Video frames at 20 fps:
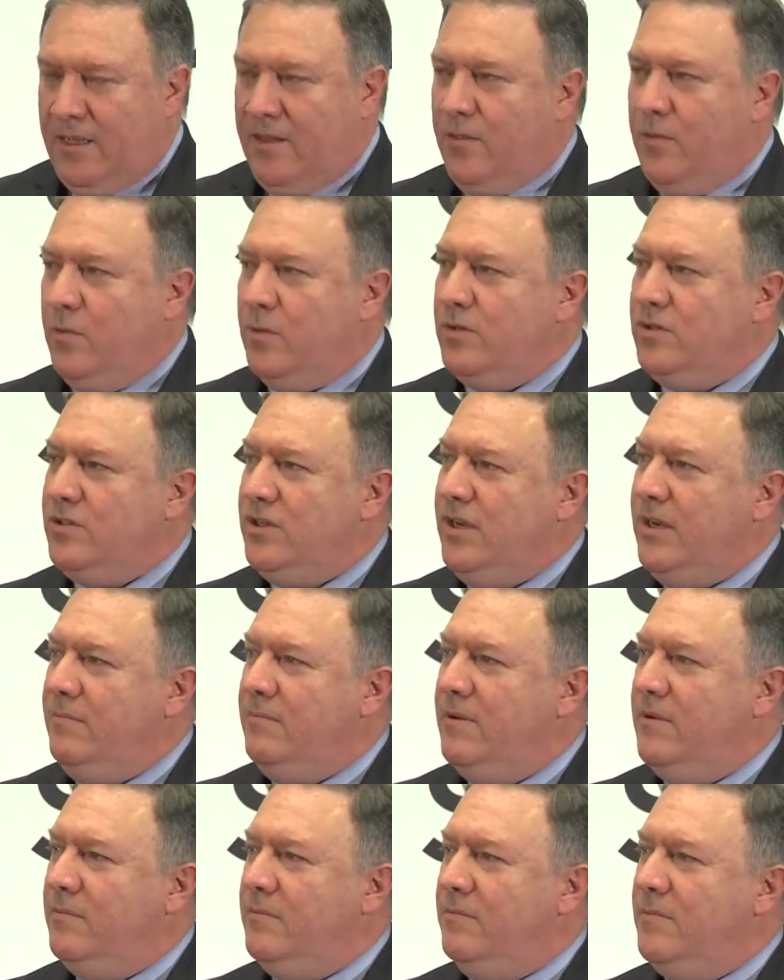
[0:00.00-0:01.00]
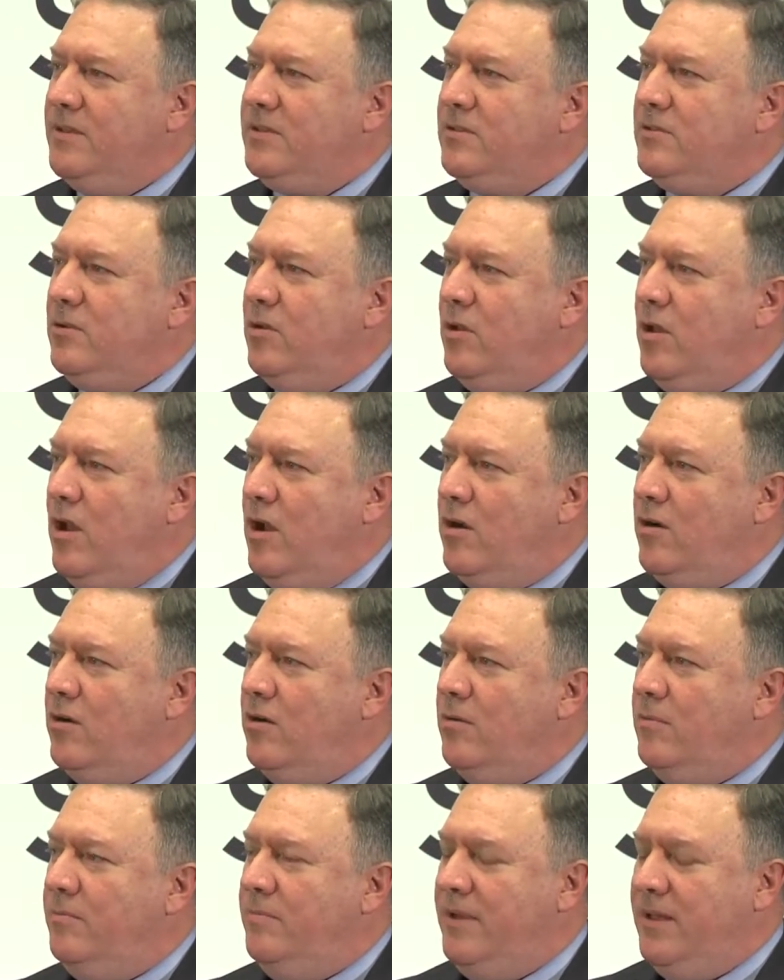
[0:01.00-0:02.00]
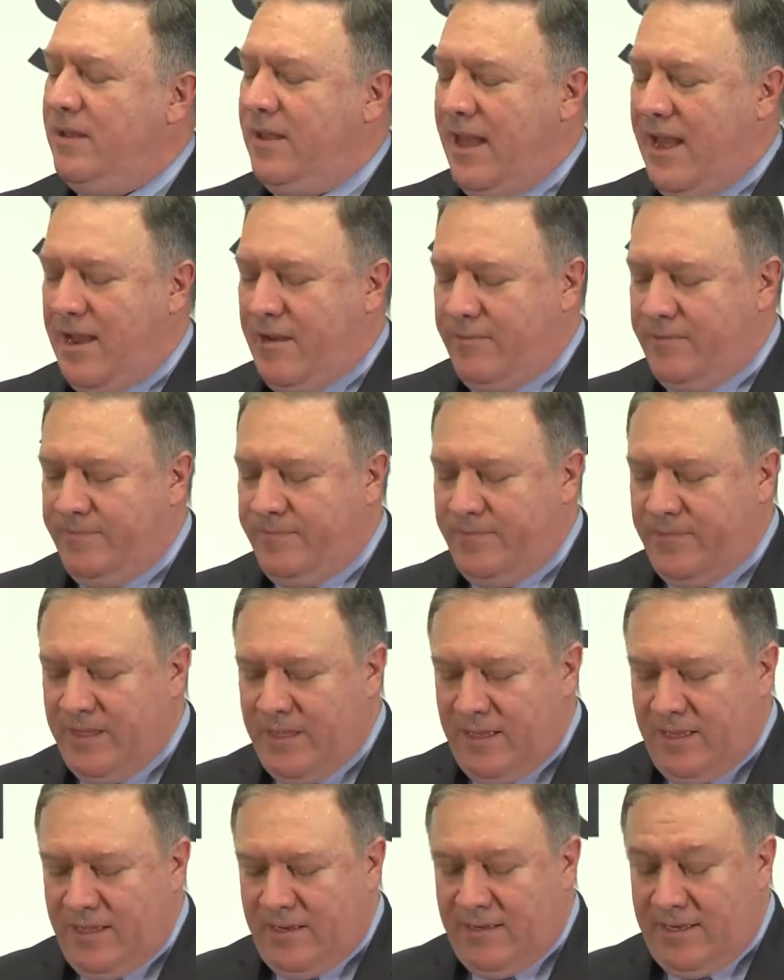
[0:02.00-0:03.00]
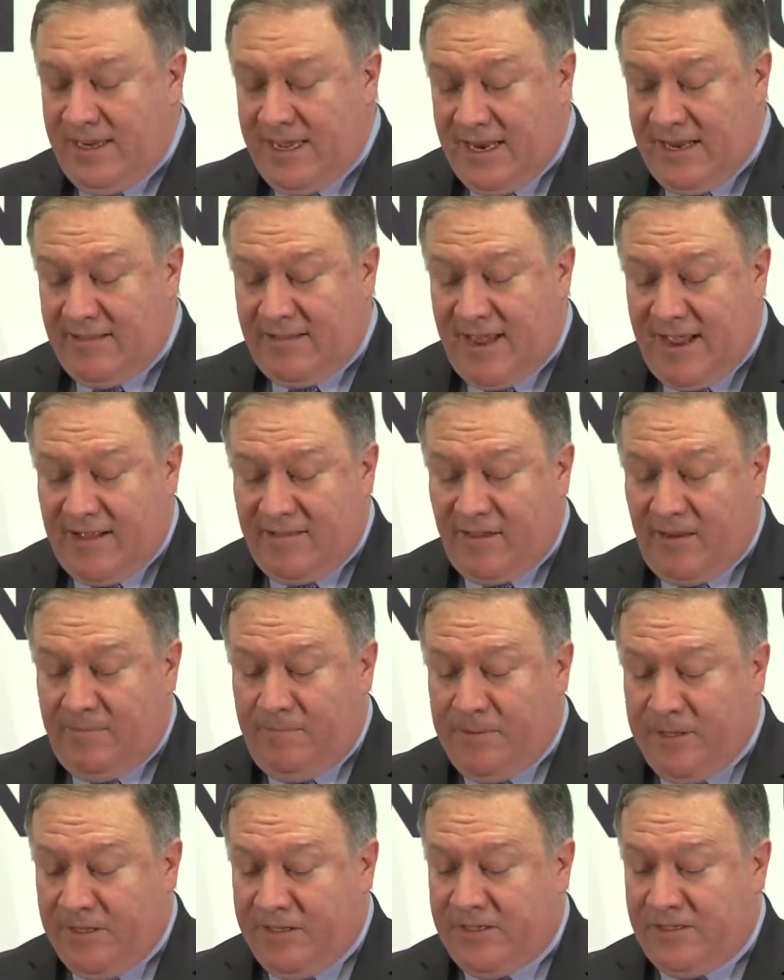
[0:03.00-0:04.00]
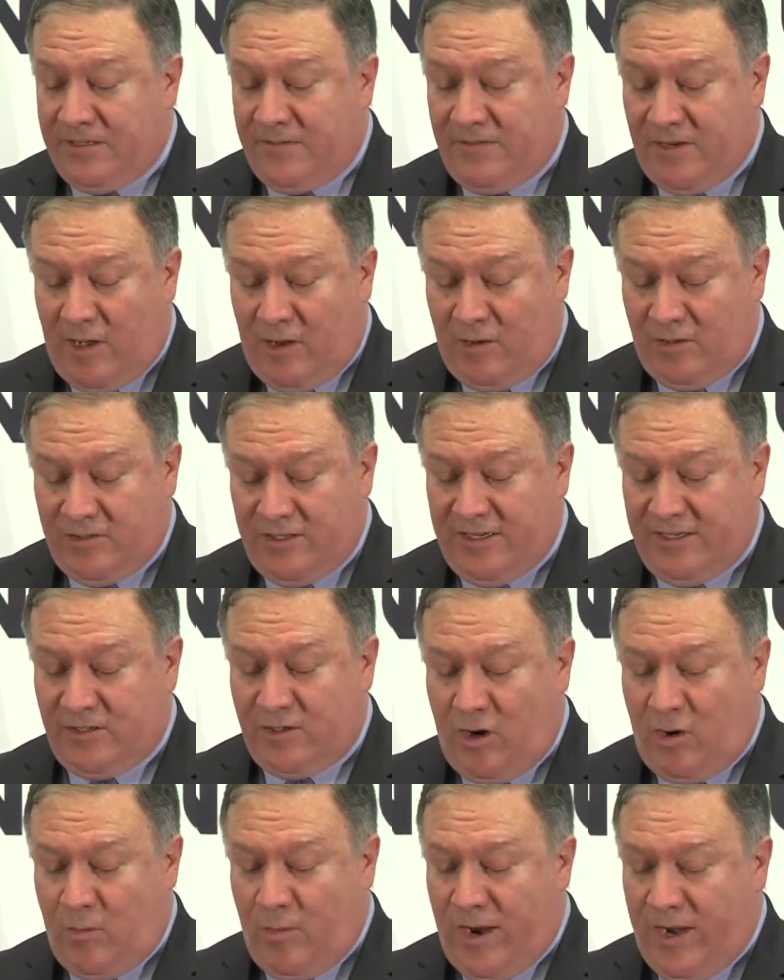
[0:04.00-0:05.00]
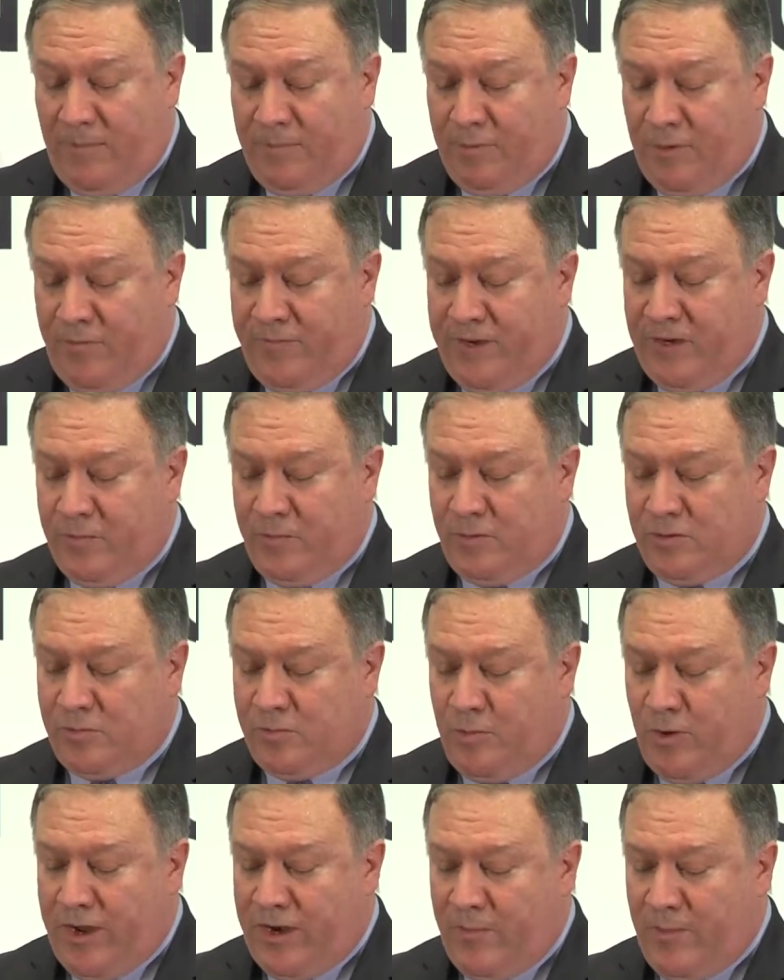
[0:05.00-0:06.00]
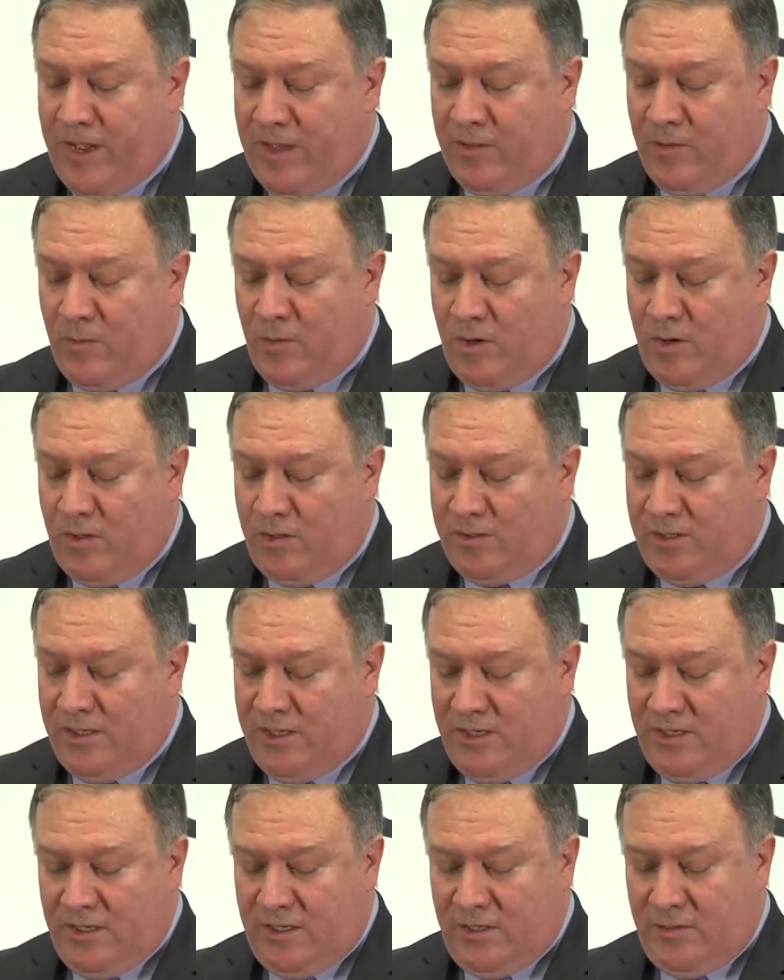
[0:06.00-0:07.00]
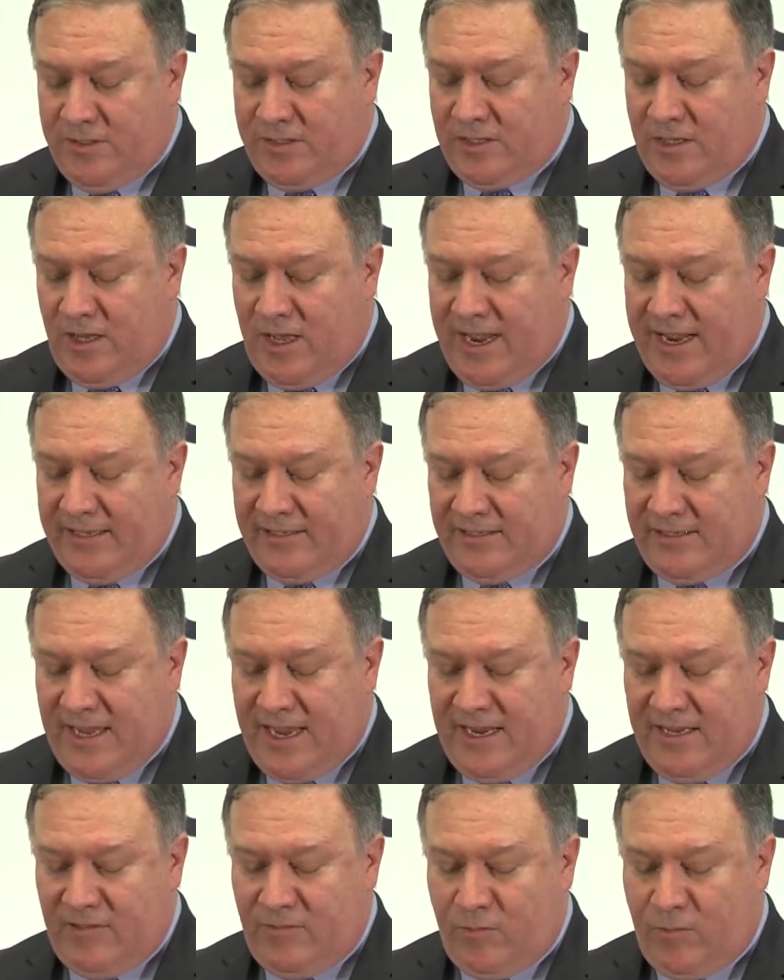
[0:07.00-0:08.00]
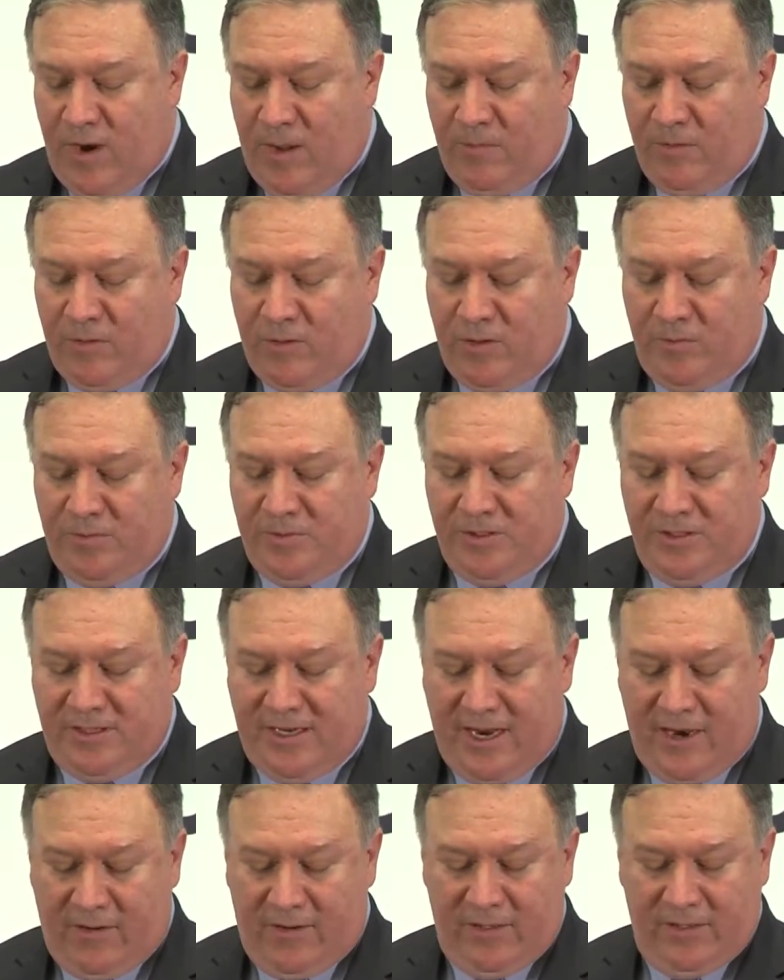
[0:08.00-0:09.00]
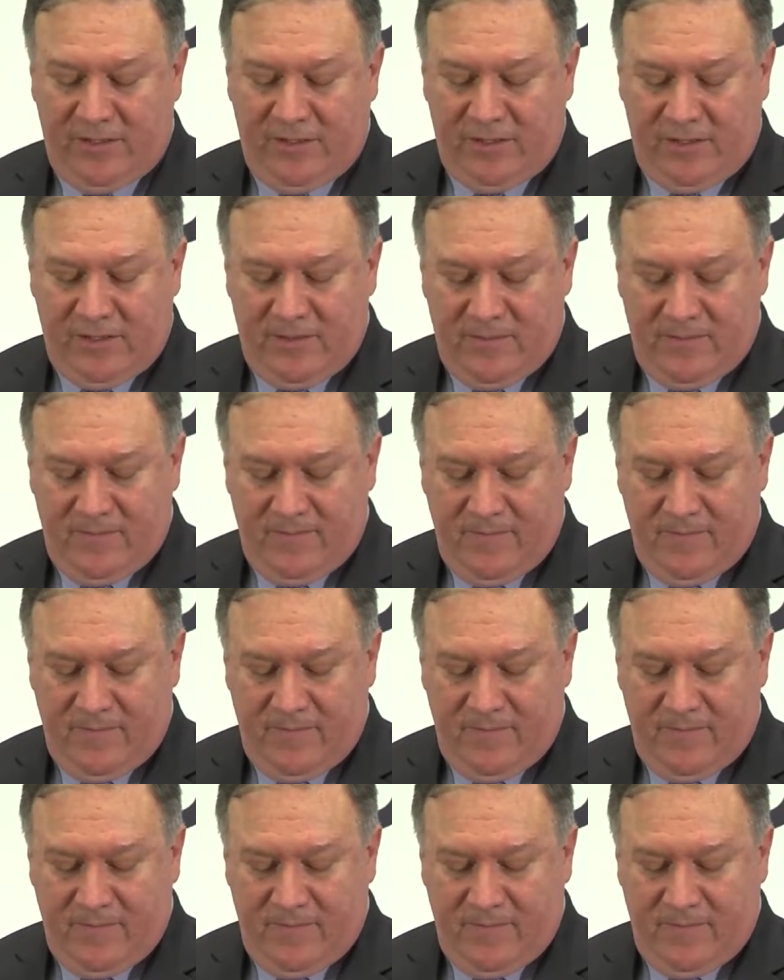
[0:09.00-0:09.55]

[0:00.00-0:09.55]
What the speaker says: The regime must no longer be allowed to get its hands on billions of dollars that has already proven it will spread around the world to its client states, rebel groups, and terrorists.